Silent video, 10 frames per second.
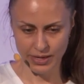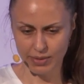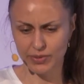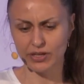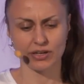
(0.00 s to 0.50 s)

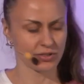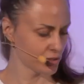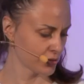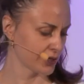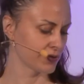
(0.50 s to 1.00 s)
I'm not going to
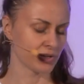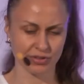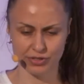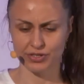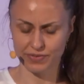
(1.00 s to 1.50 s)
start for the
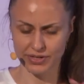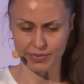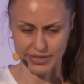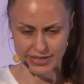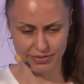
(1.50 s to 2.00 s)
interest of
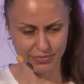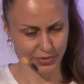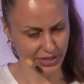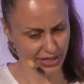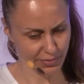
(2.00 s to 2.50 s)
time in dev
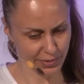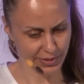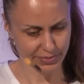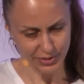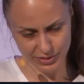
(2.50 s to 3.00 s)
mode
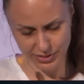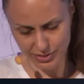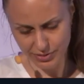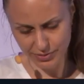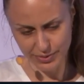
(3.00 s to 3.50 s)
anymore. I'm just going
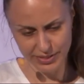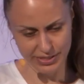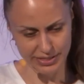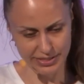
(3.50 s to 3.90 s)
to go with